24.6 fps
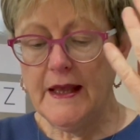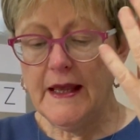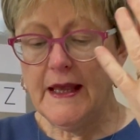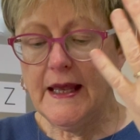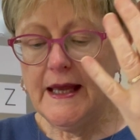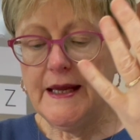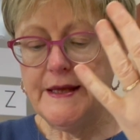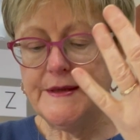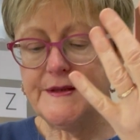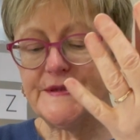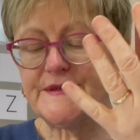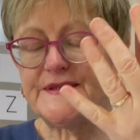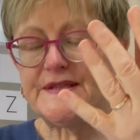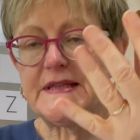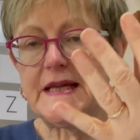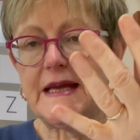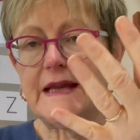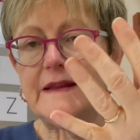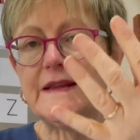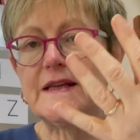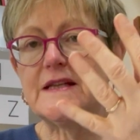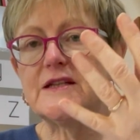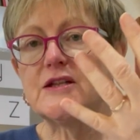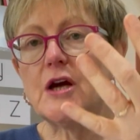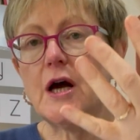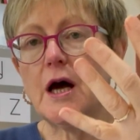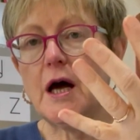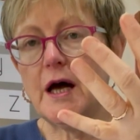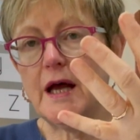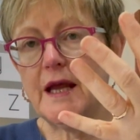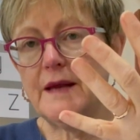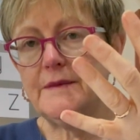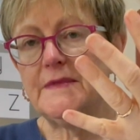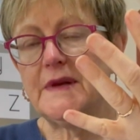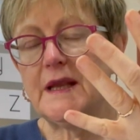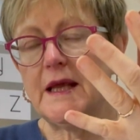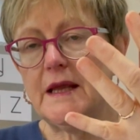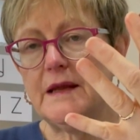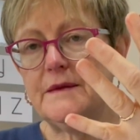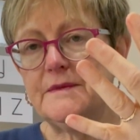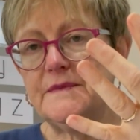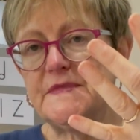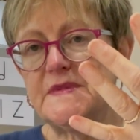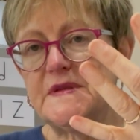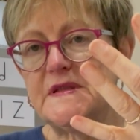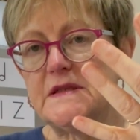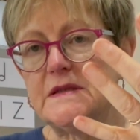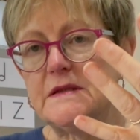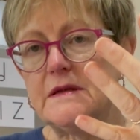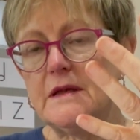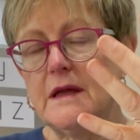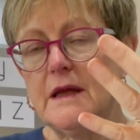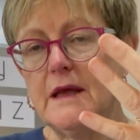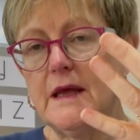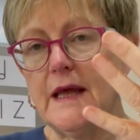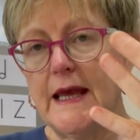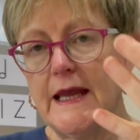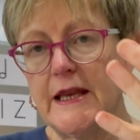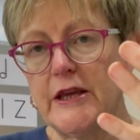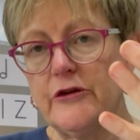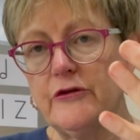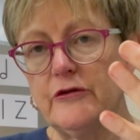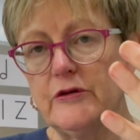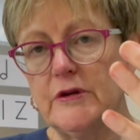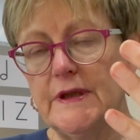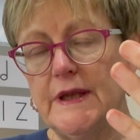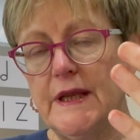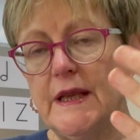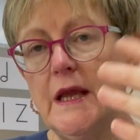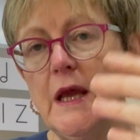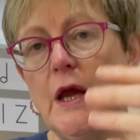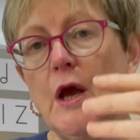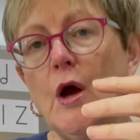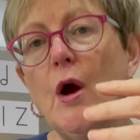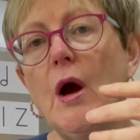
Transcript: and saying the time names accurately,